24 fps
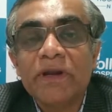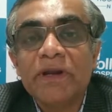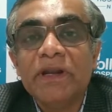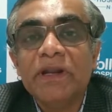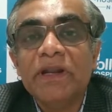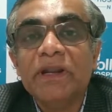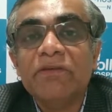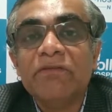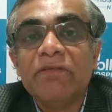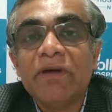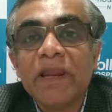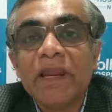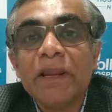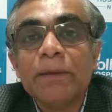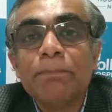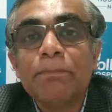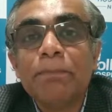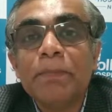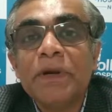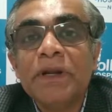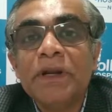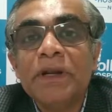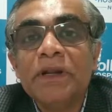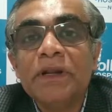
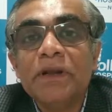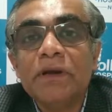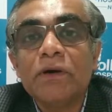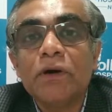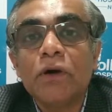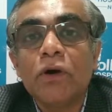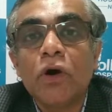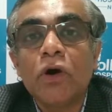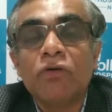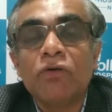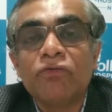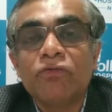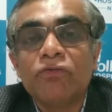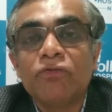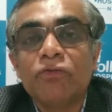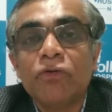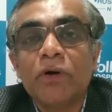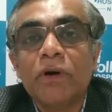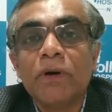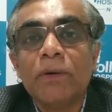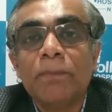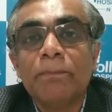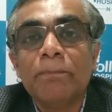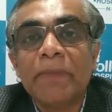development of
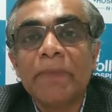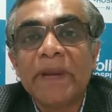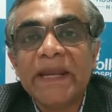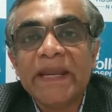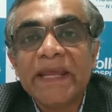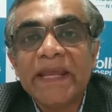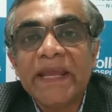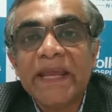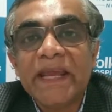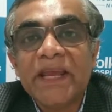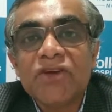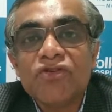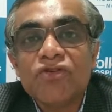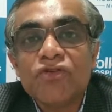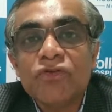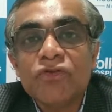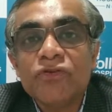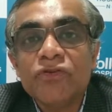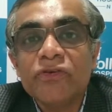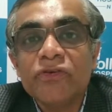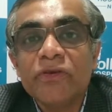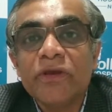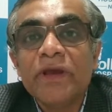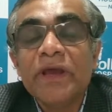
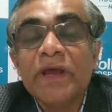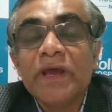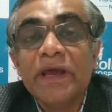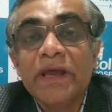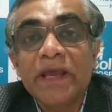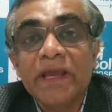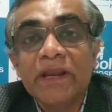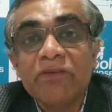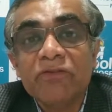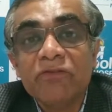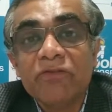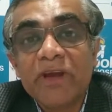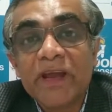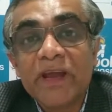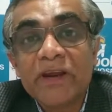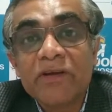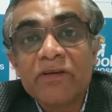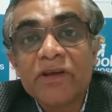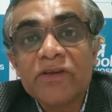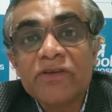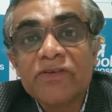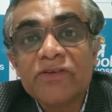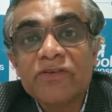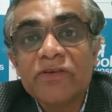medications in
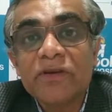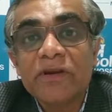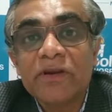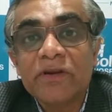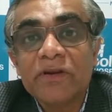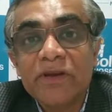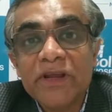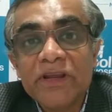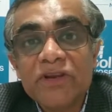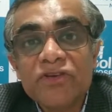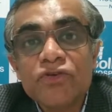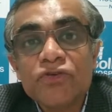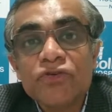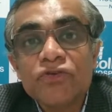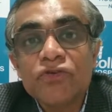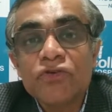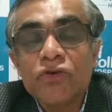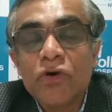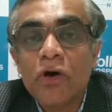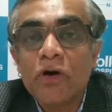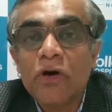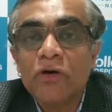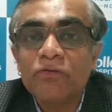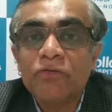various
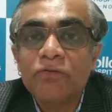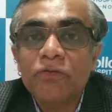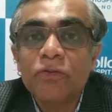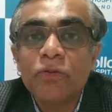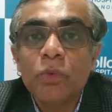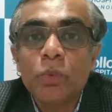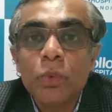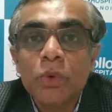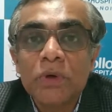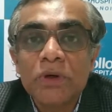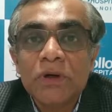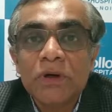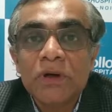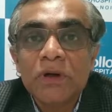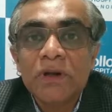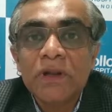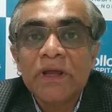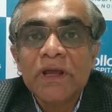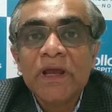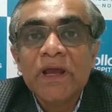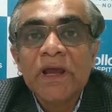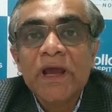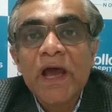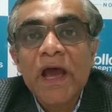regions of the
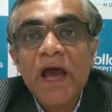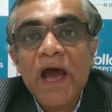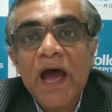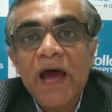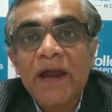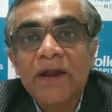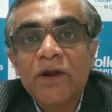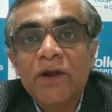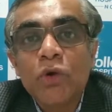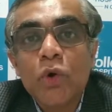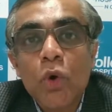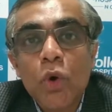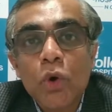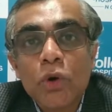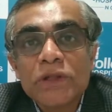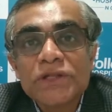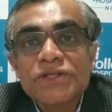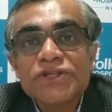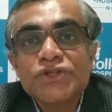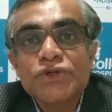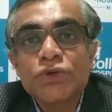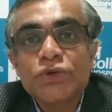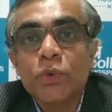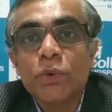world, and
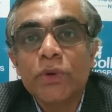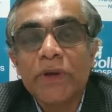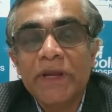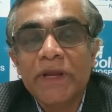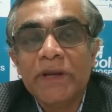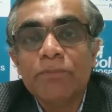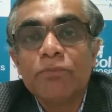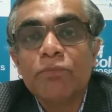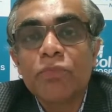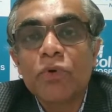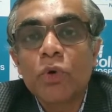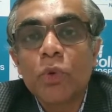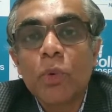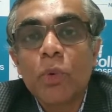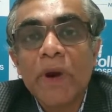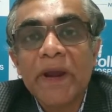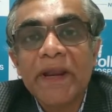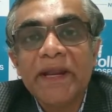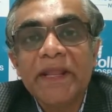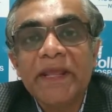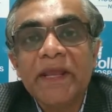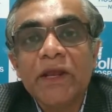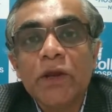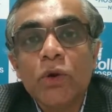also in
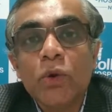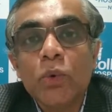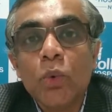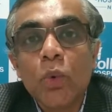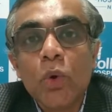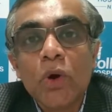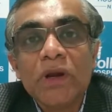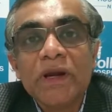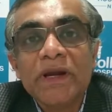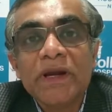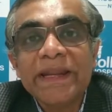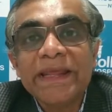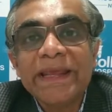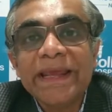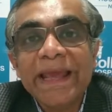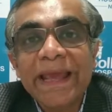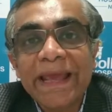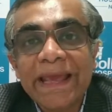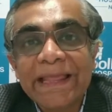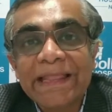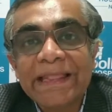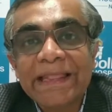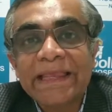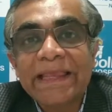providing quality
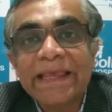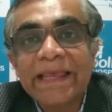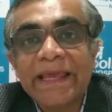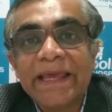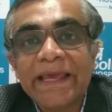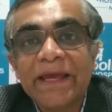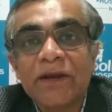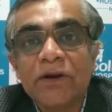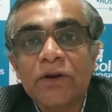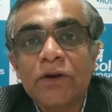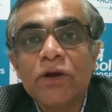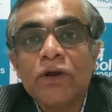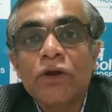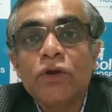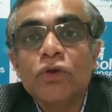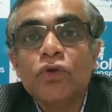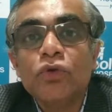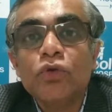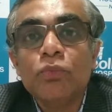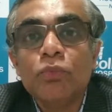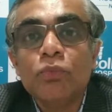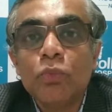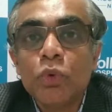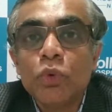health care
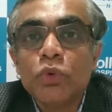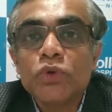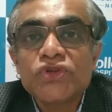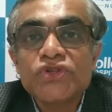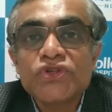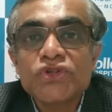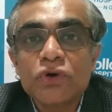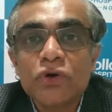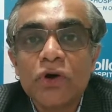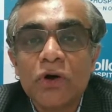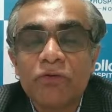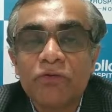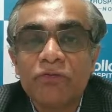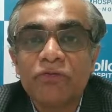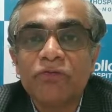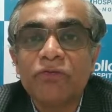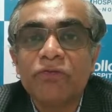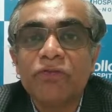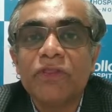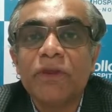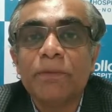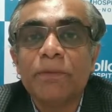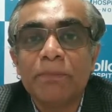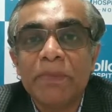to most of
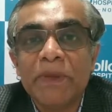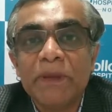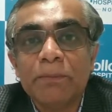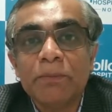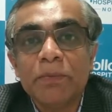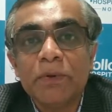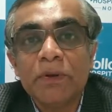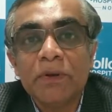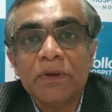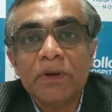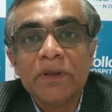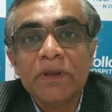the people.